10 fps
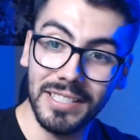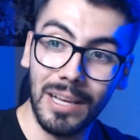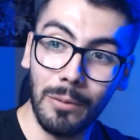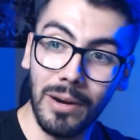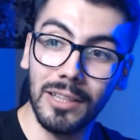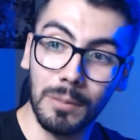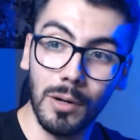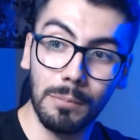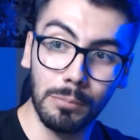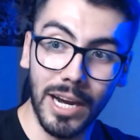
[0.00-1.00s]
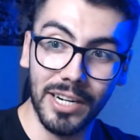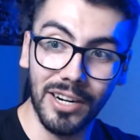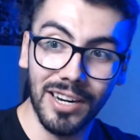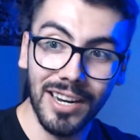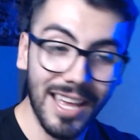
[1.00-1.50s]
so that way I look
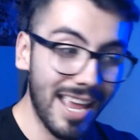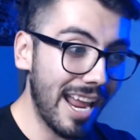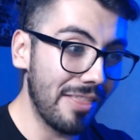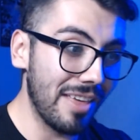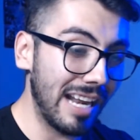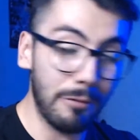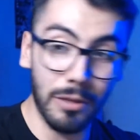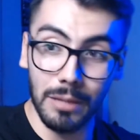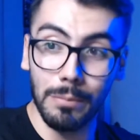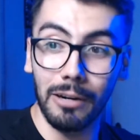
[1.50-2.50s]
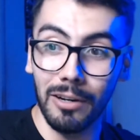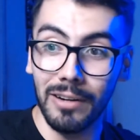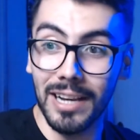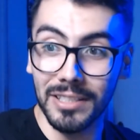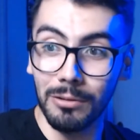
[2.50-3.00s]
brighter, and then everything in the
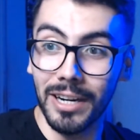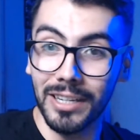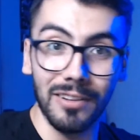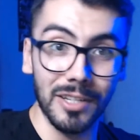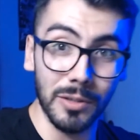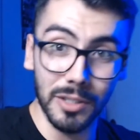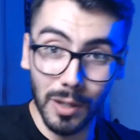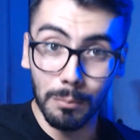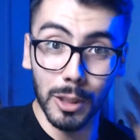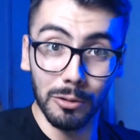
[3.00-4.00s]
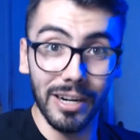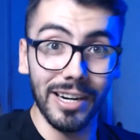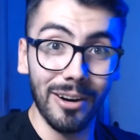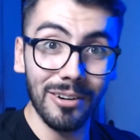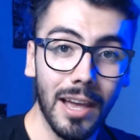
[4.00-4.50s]
background has the right color, so this is all blue
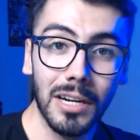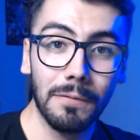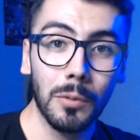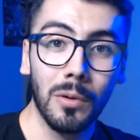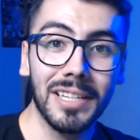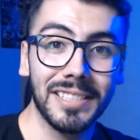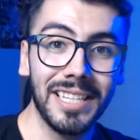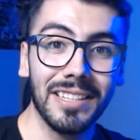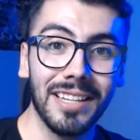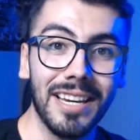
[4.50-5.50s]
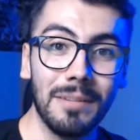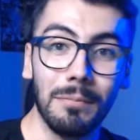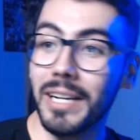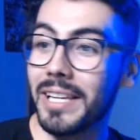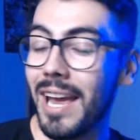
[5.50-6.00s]
right now. And if you want to see the light,
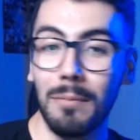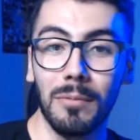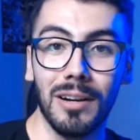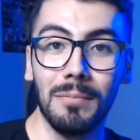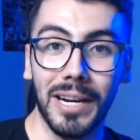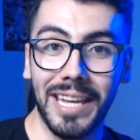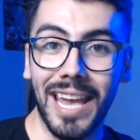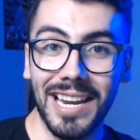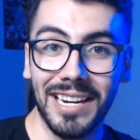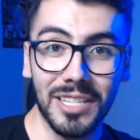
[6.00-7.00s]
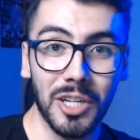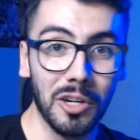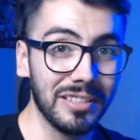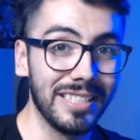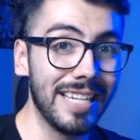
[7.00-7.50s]
my camera, my Canon, is
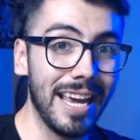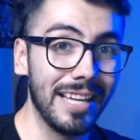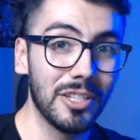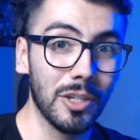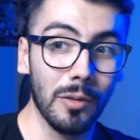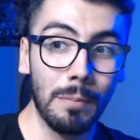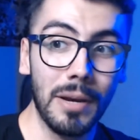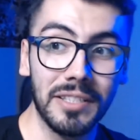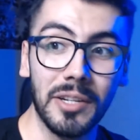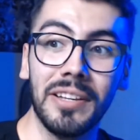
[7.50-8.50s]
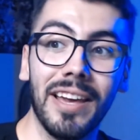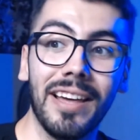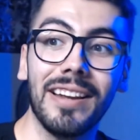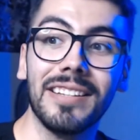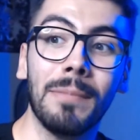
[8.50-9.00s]
currently dead, so the best that you can
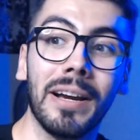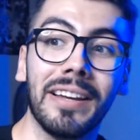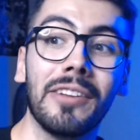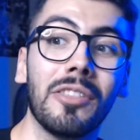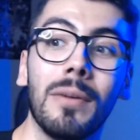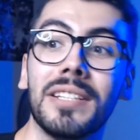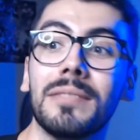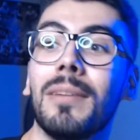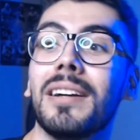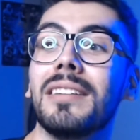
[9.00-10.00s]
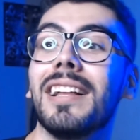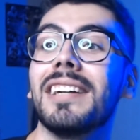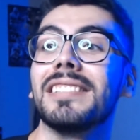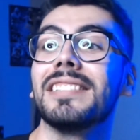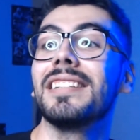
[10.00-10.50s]
get is by getting it through my
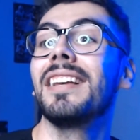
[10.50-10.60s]
glasses.